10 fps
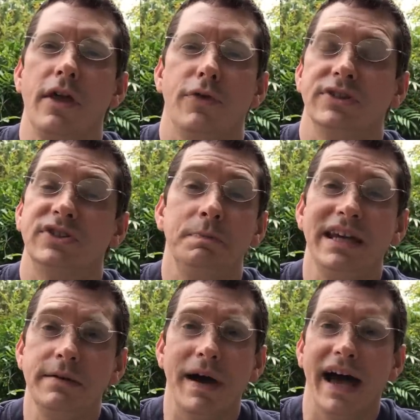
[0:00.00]
the
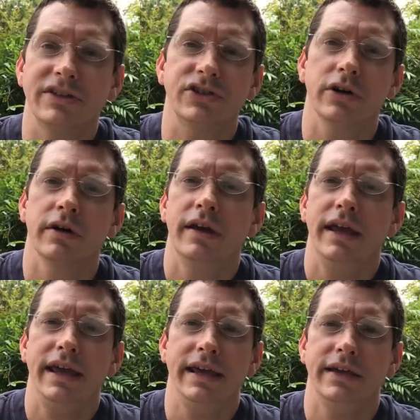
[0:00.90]
Speedmaster
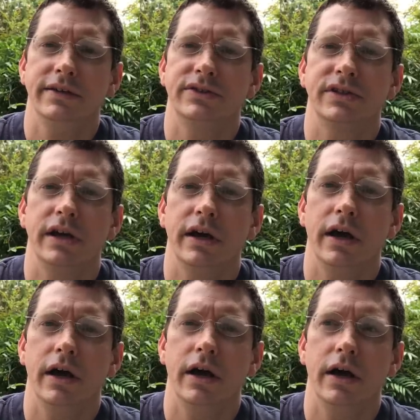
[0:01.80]
is
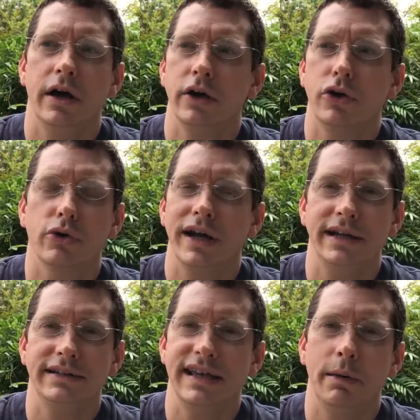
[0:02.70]
a great
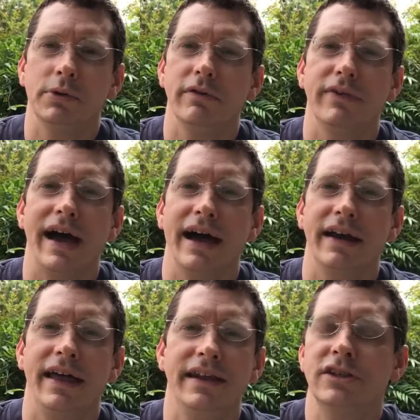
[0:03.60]
example of that.
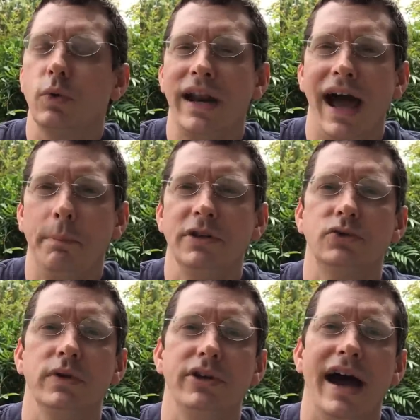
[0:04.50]
And it's what
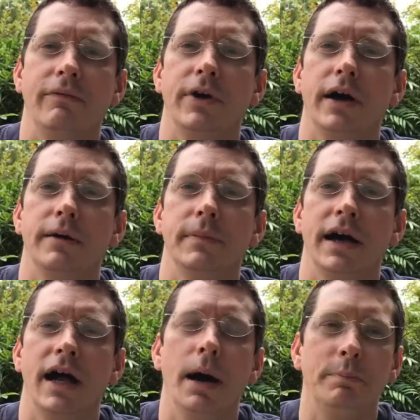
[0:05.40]
happens when you have a
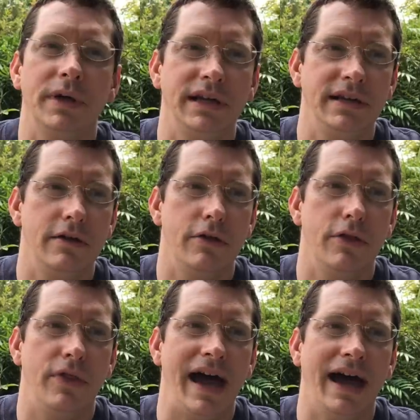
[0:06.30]
company
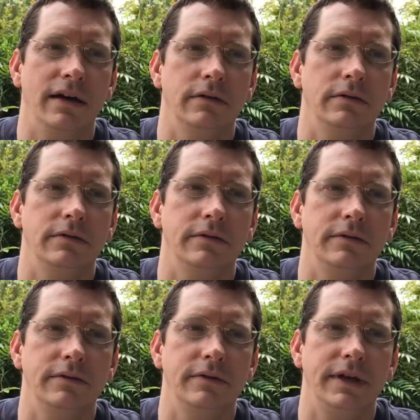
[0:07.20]
that
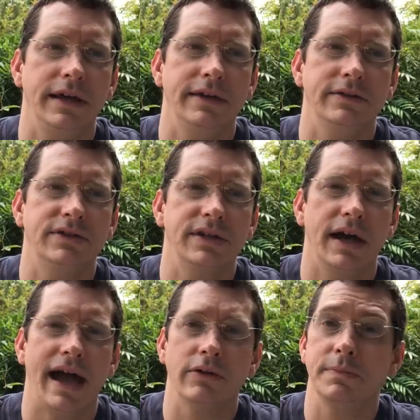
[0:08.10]
is
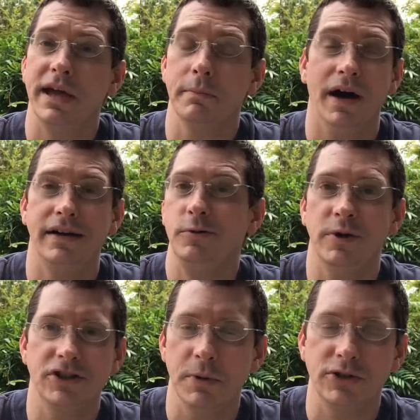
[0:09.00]
out to make money,
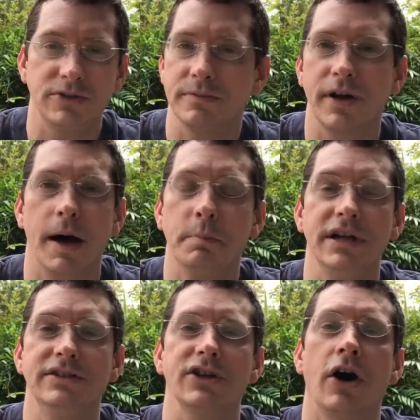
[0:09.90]
which most
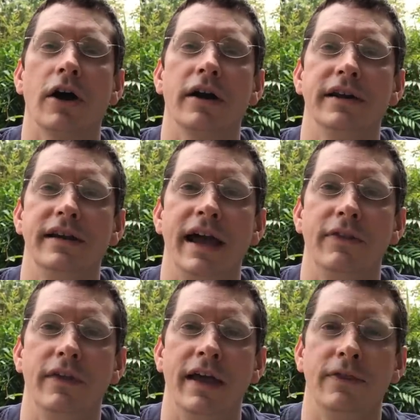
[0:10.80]
companies are,
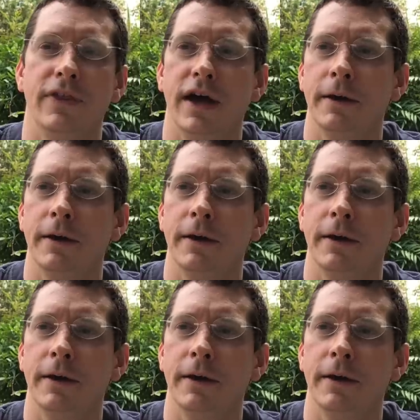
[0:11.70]
and